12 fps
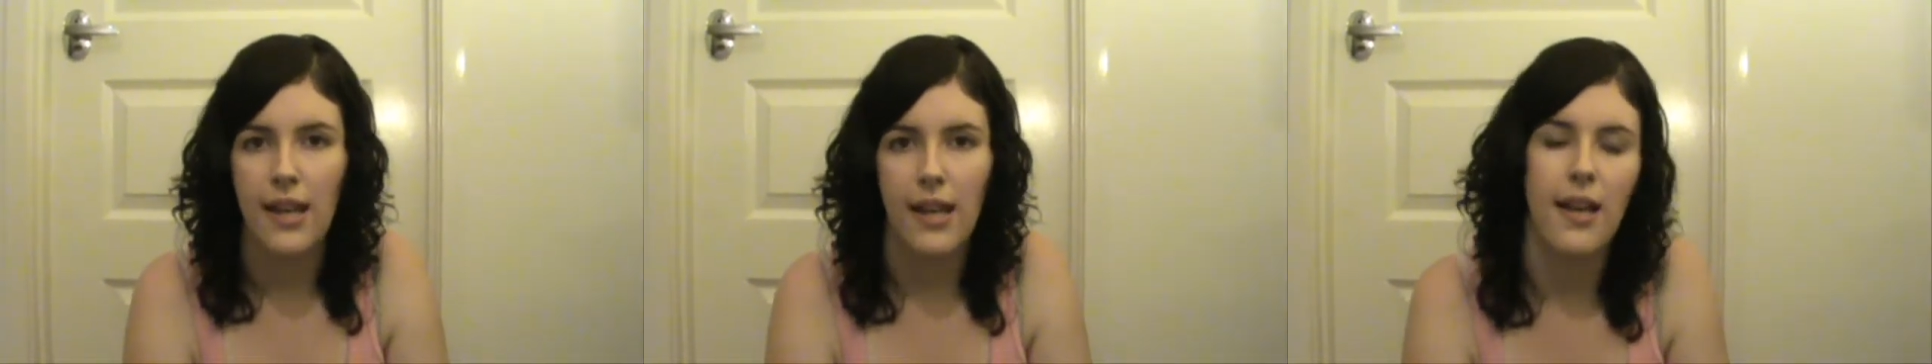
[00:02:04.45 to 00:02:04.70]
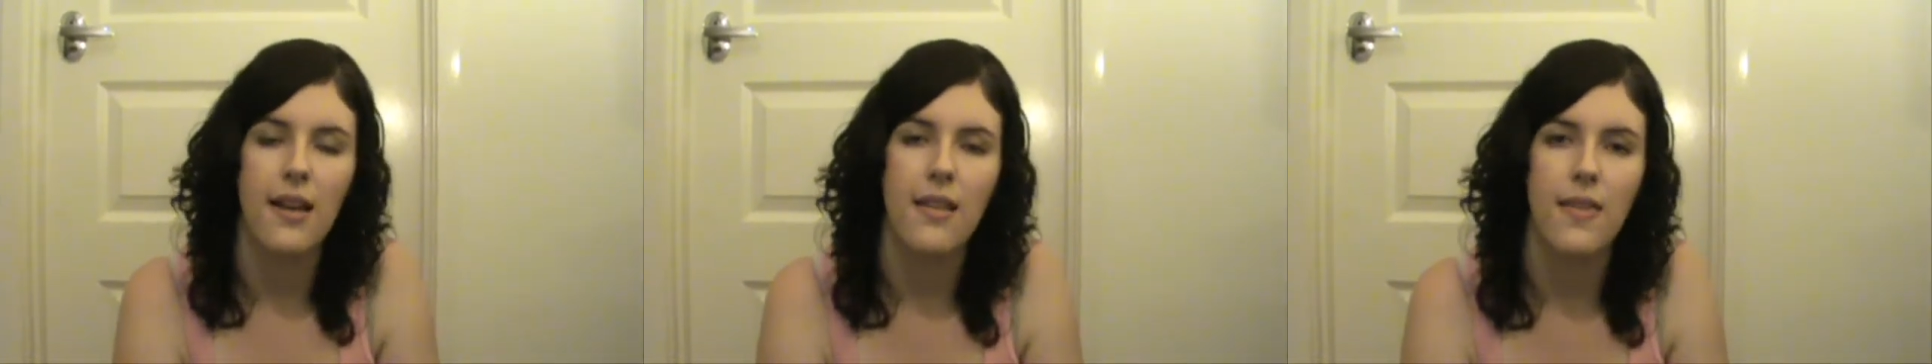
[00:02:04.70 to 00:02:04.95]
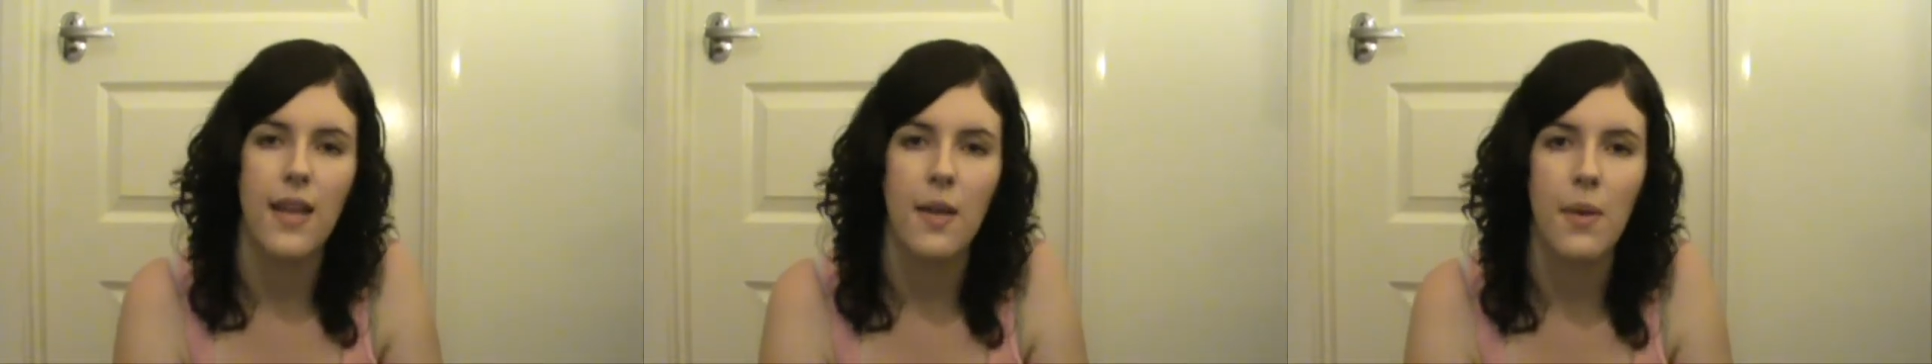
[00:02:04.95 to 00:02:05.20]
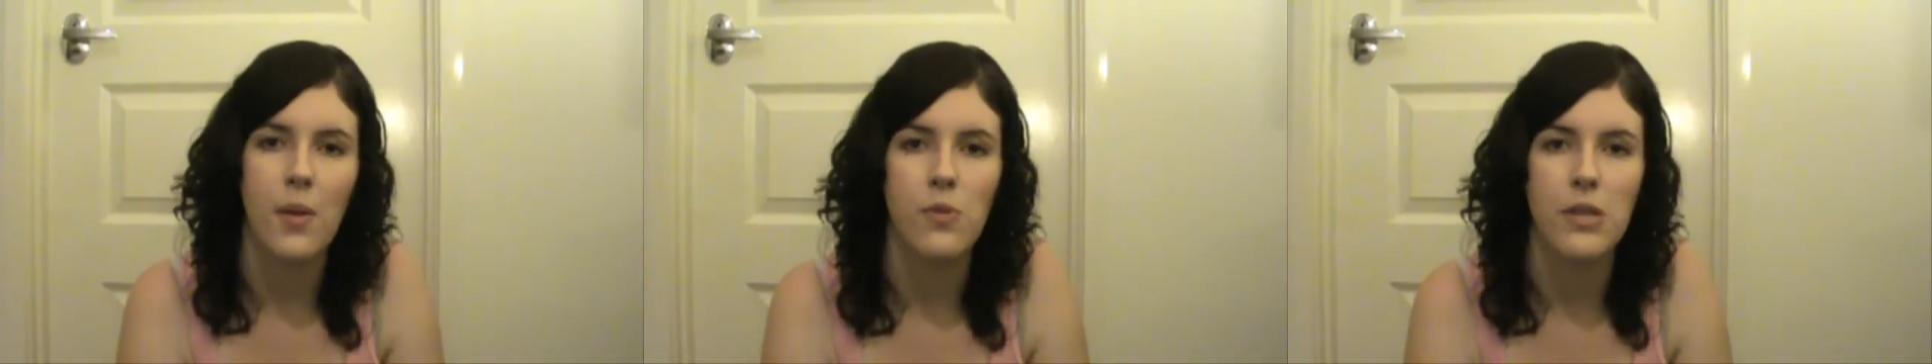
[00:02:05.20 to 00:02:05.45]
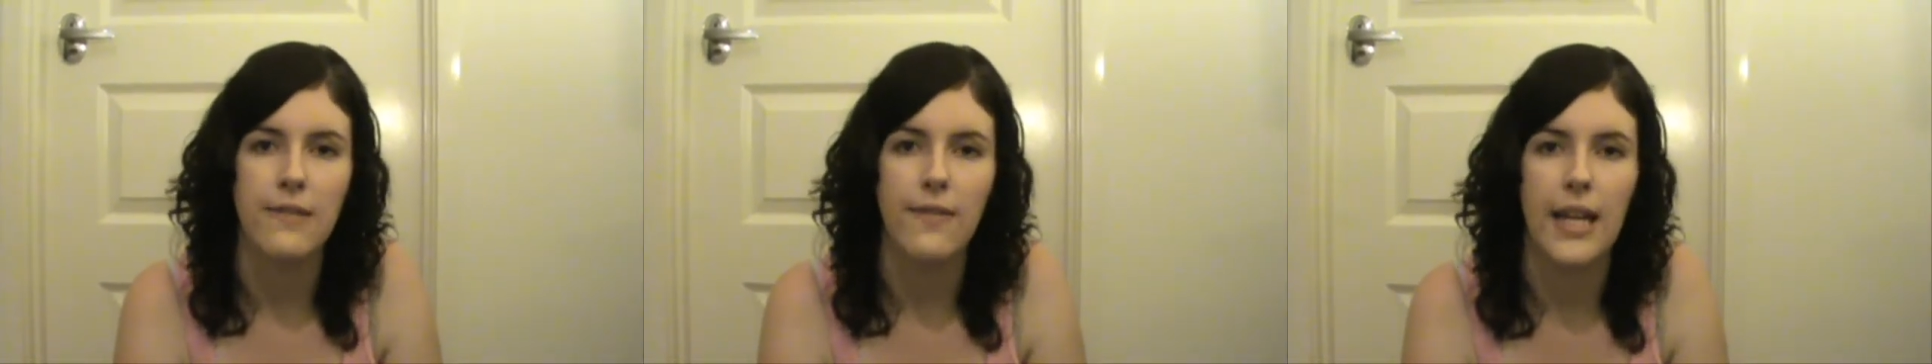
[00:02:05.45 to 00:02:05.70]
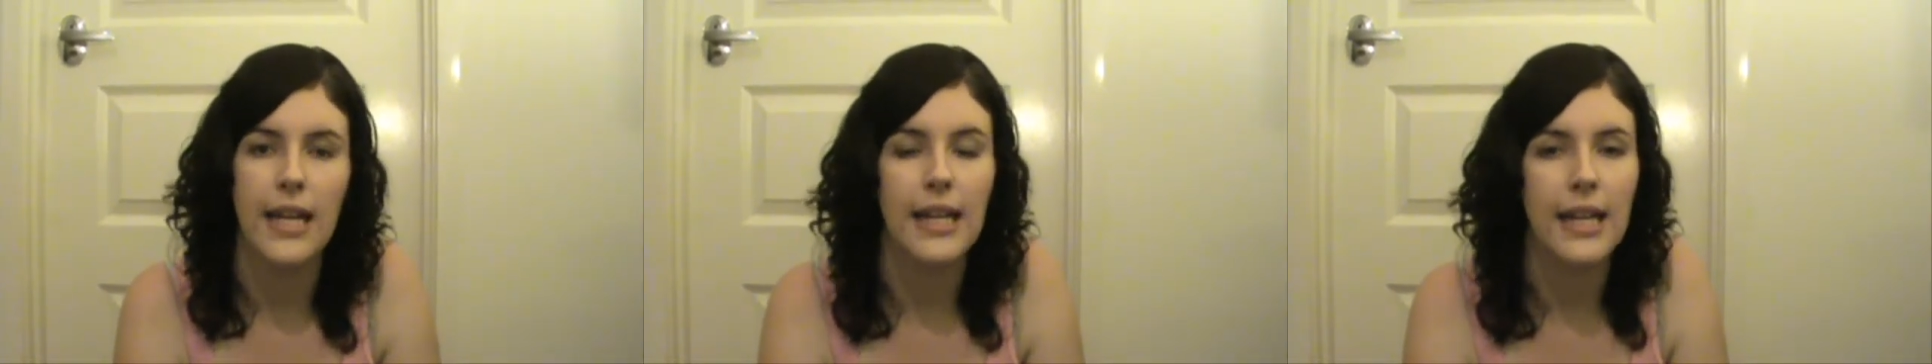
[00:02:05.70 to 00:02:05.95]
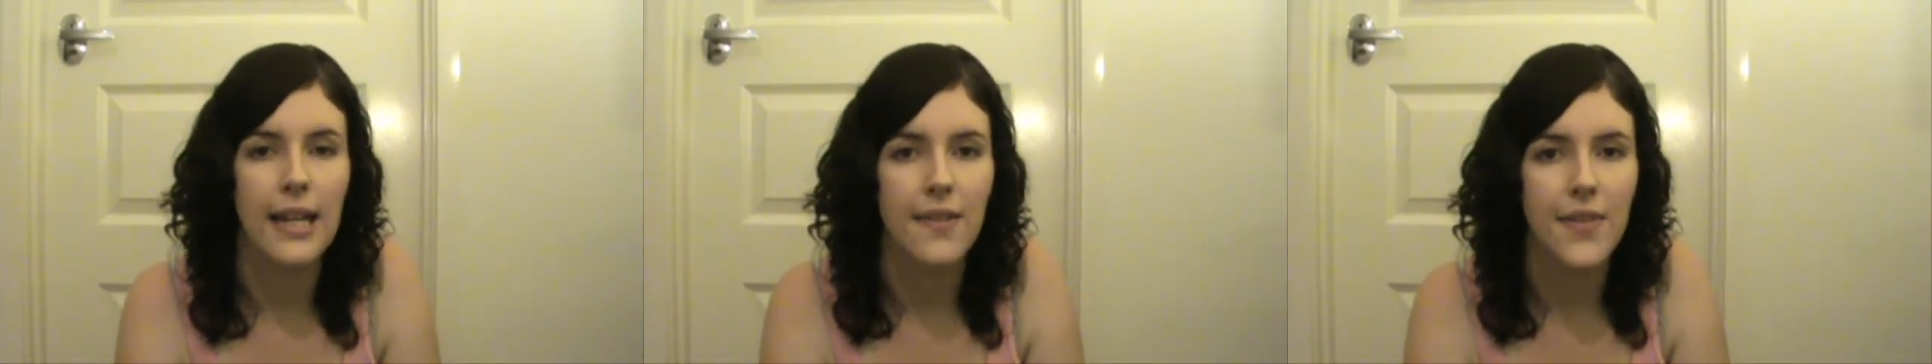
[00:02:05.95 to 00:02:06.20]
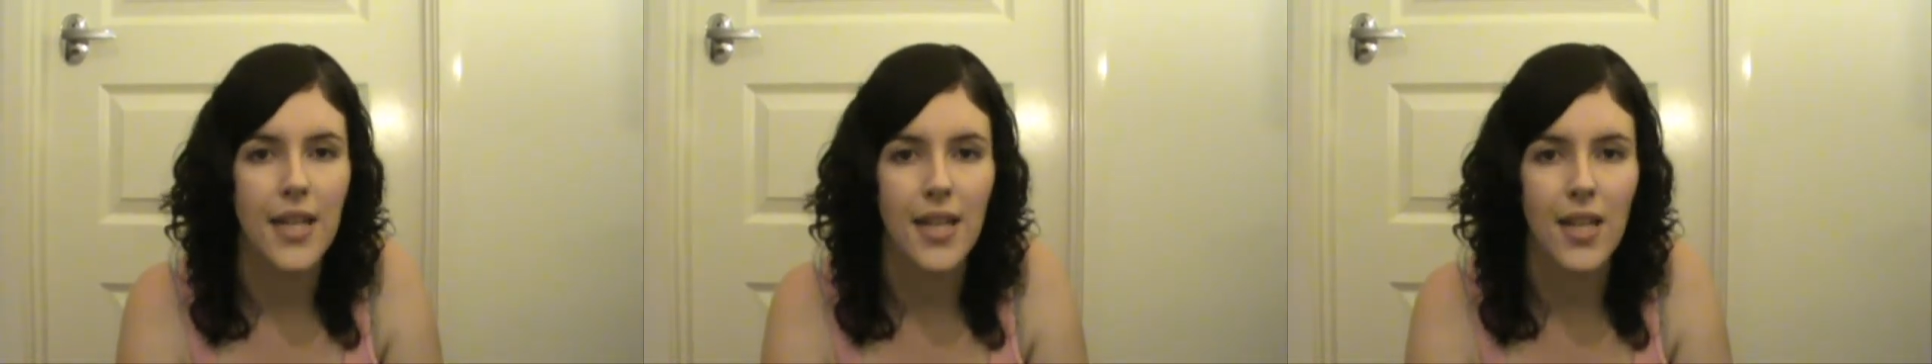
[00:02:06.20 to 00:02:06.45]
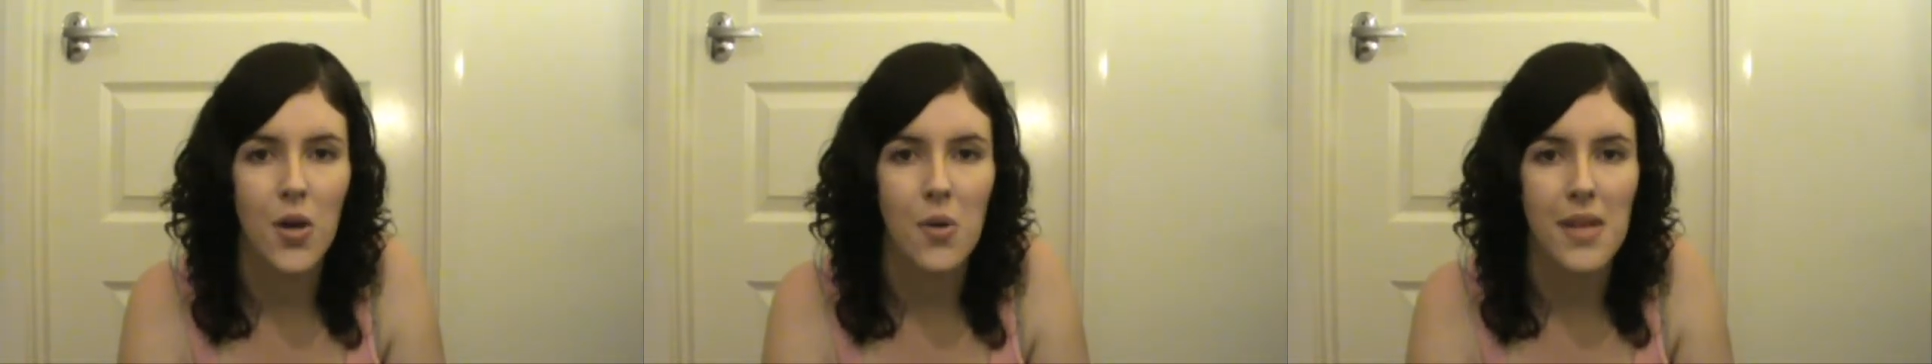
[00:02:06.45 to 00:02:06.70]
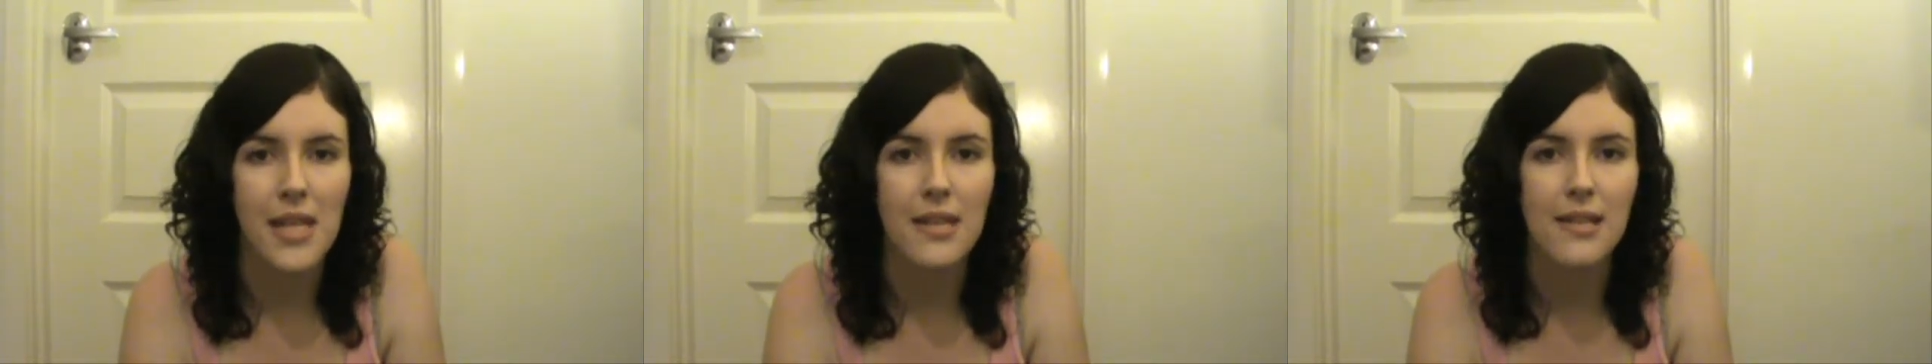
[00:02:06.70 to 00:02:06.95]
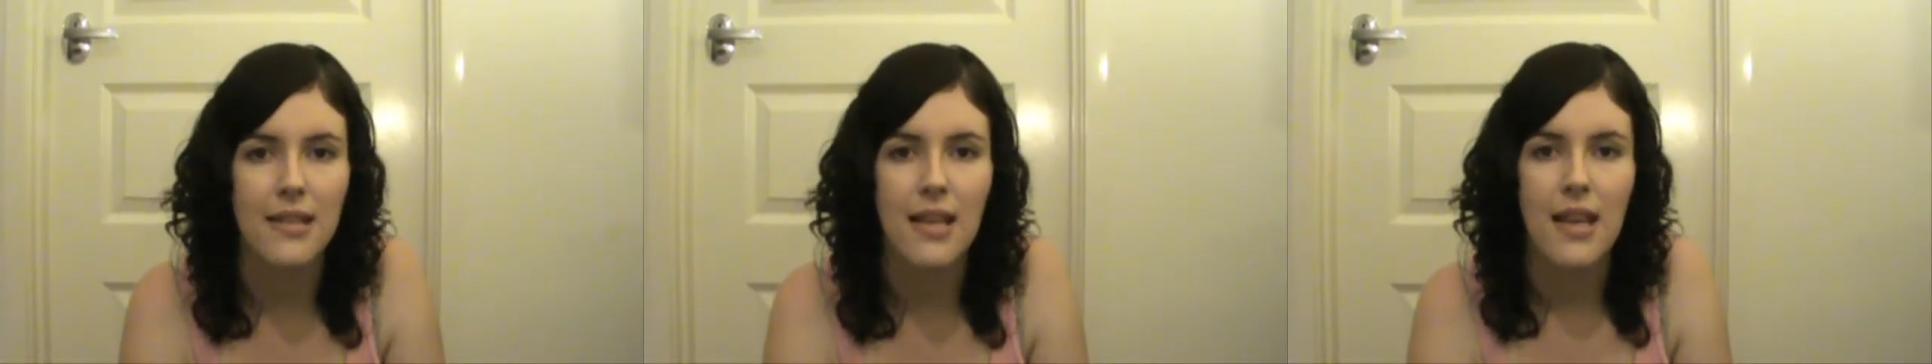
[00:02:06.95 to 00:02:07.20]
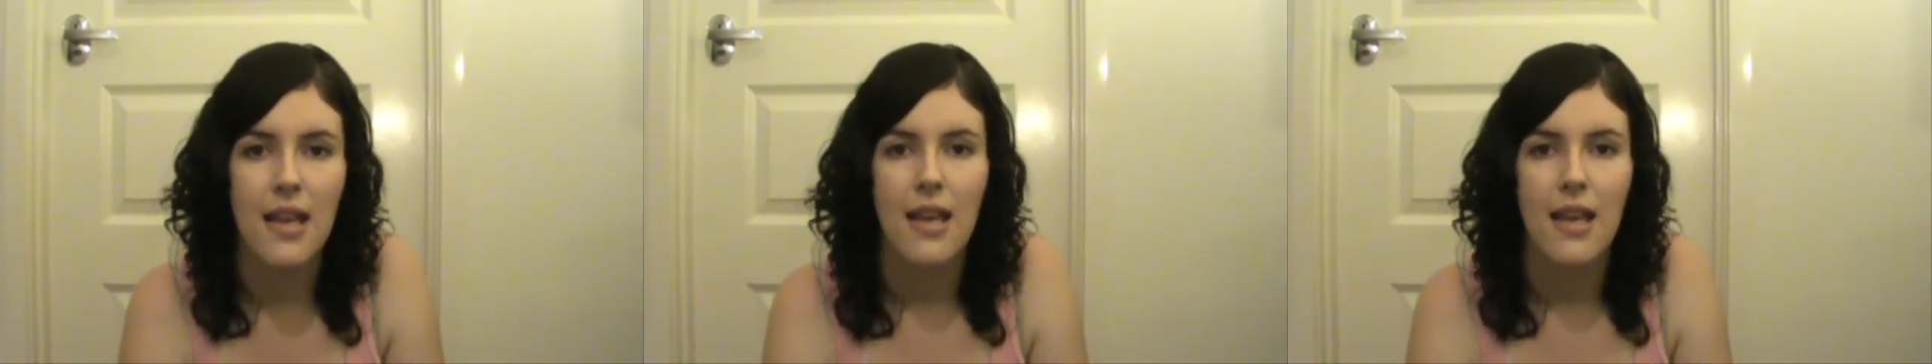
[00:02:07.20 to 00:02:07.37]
any kind of thing about breastfeeding leave it in the comments